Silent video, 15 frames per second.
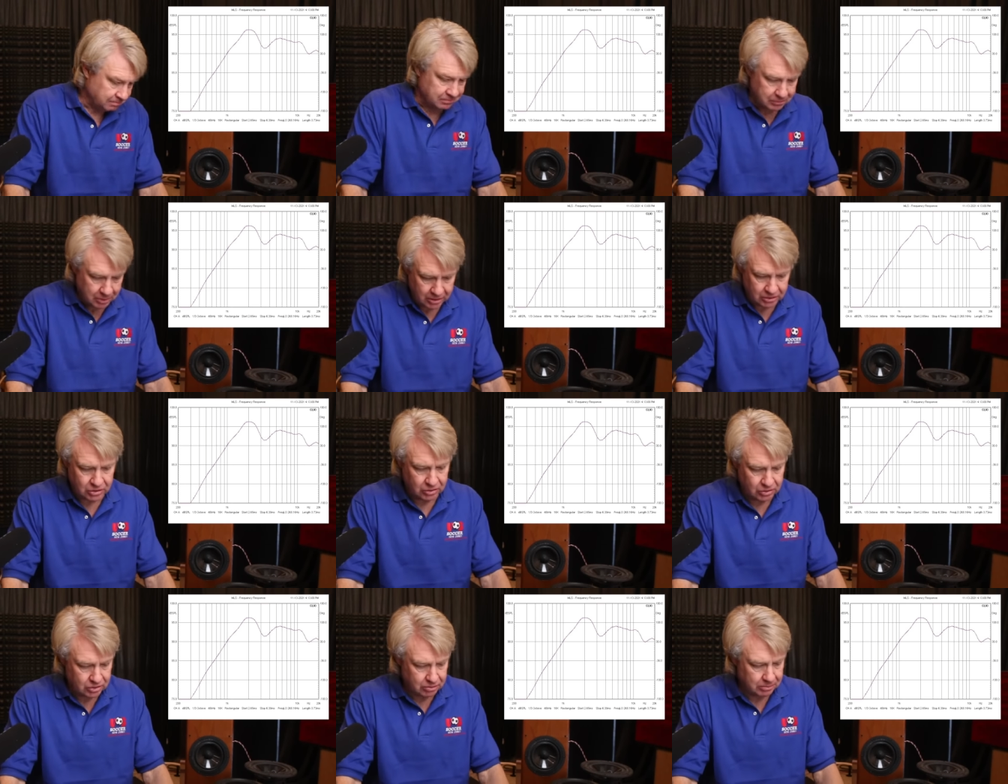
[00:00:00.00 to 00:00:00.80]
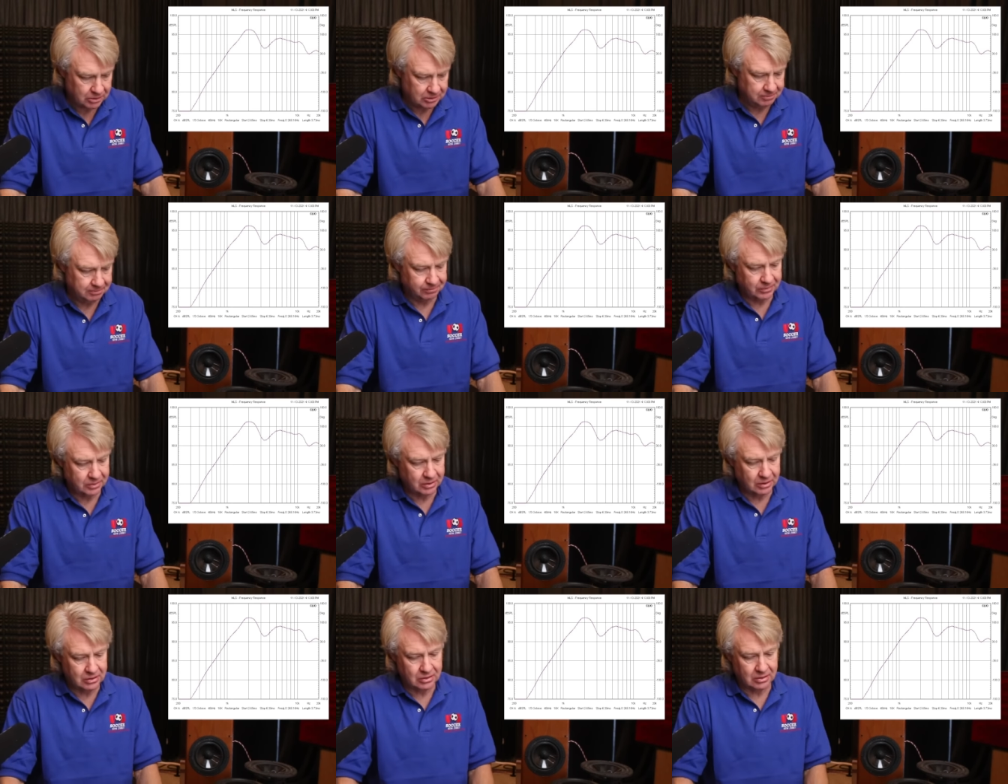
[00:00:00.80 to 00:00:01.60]
but it's usable.
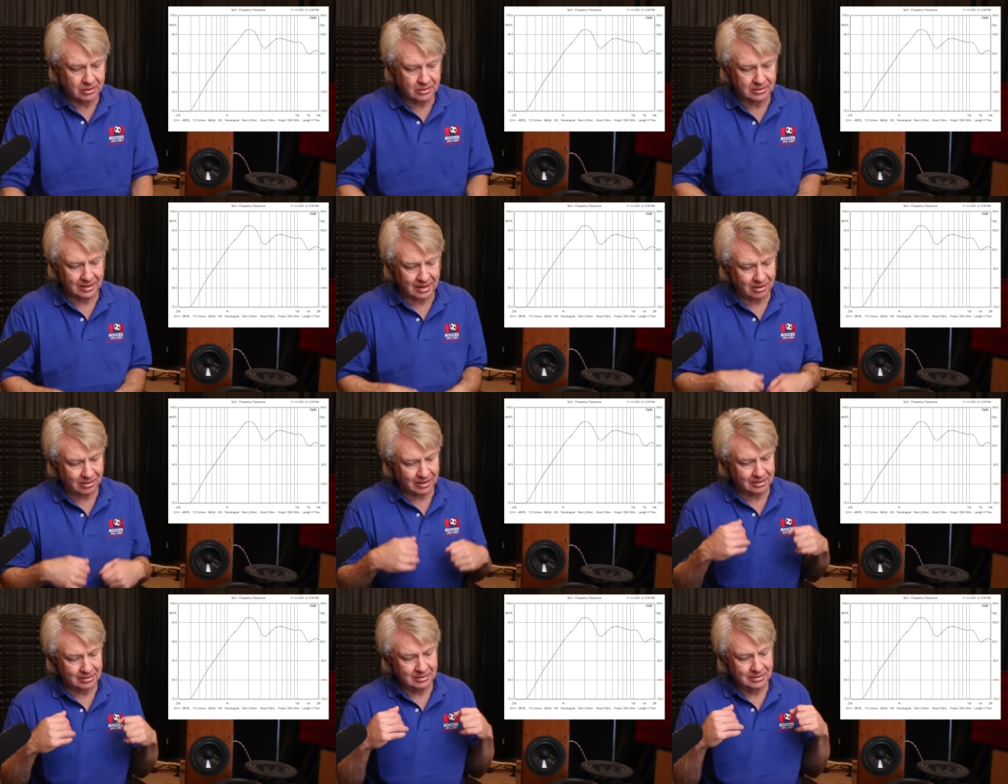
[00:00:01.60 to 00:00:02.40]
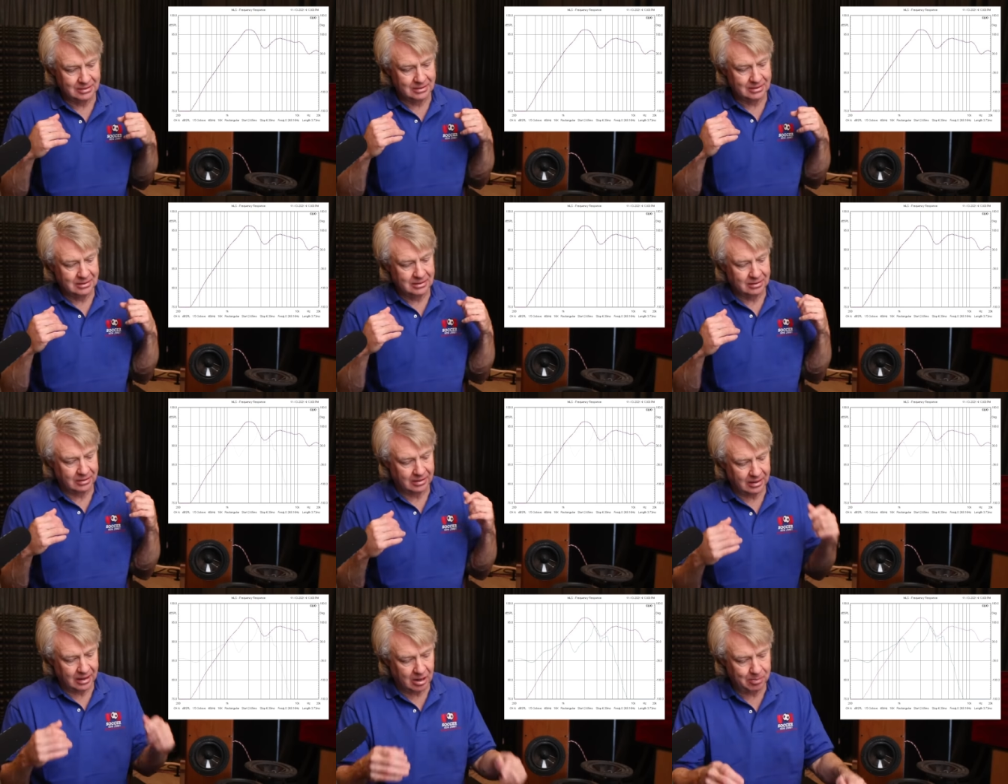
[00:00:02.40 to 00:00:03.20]
Let's look now at
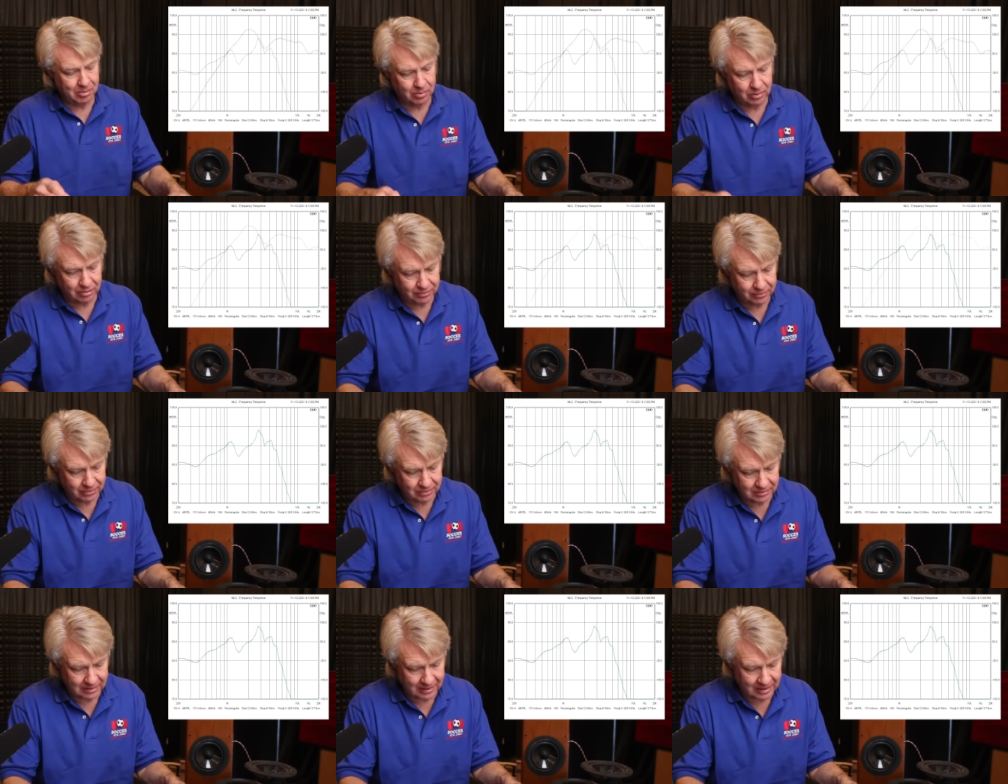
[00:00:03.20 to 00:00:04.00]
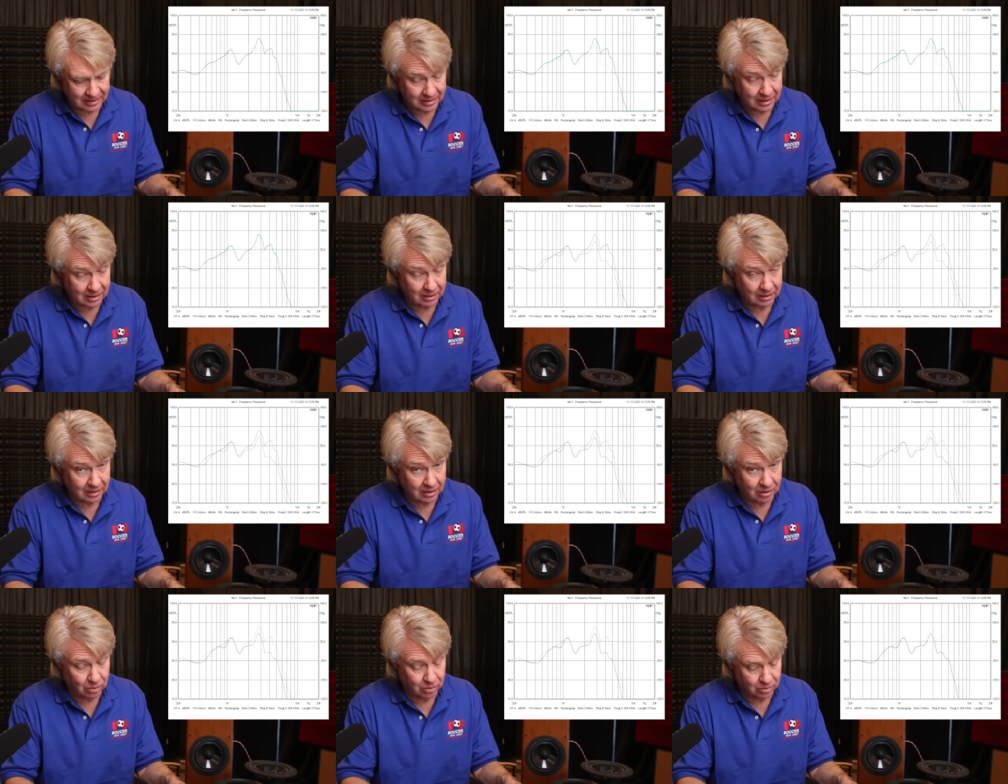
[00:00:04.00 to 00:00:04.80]
the upper woofer and the
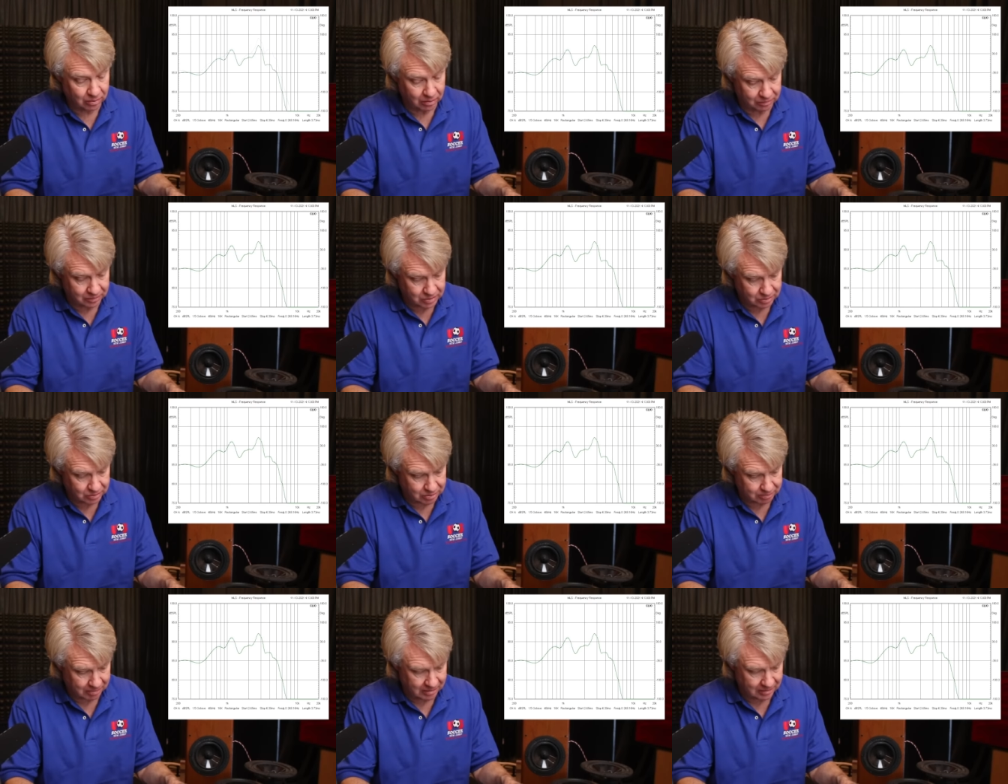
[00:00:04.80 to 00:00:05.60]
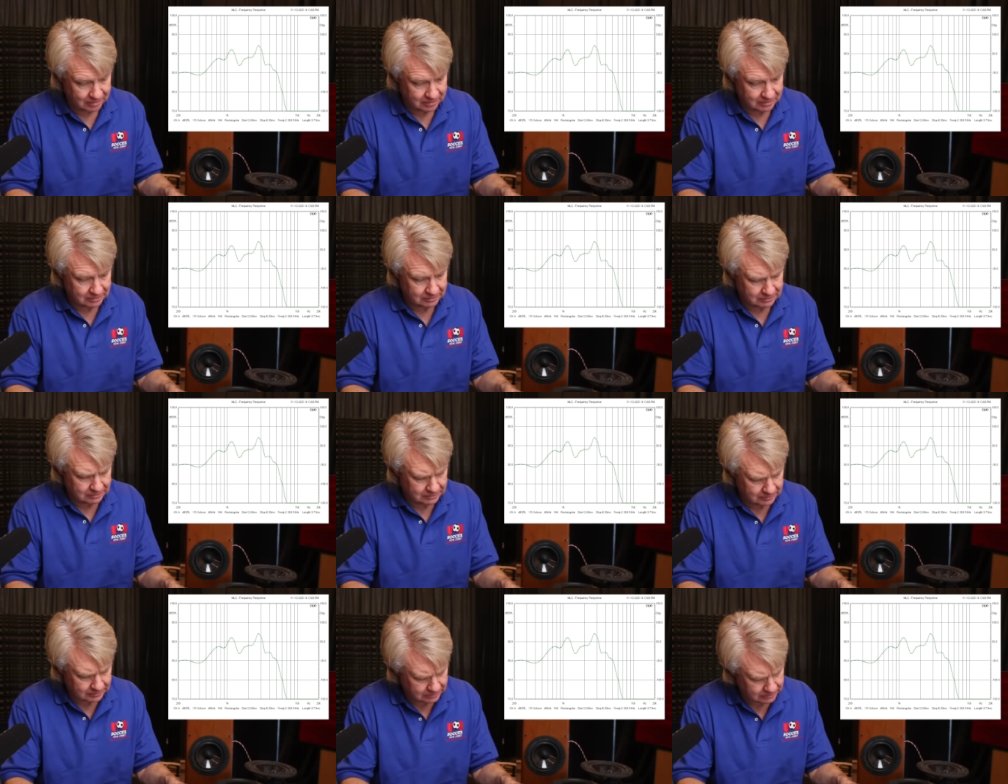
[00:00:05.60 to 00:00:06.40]
lower woofer's response.
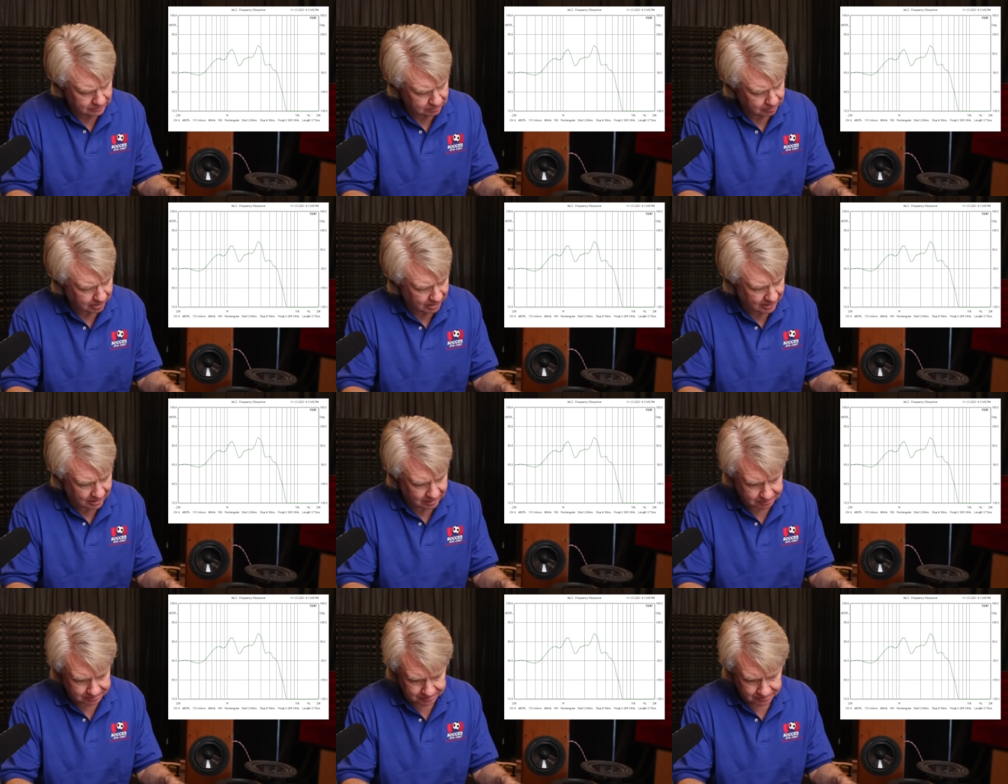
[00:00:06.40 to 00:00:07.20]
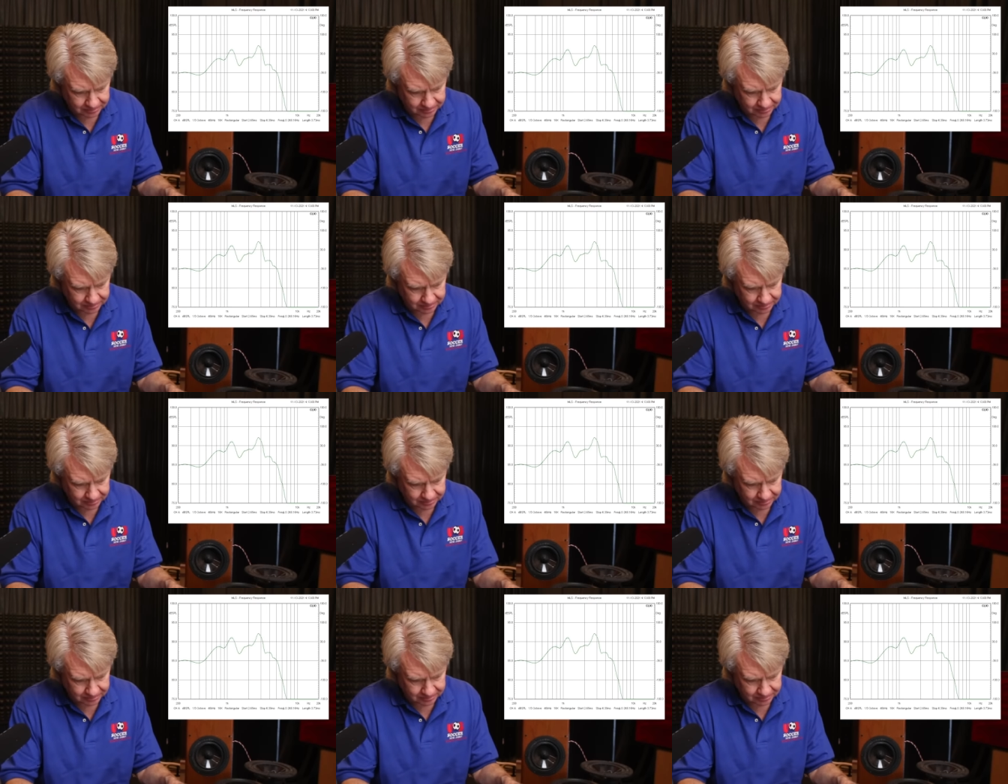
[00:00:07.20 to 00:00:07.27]
Oh man,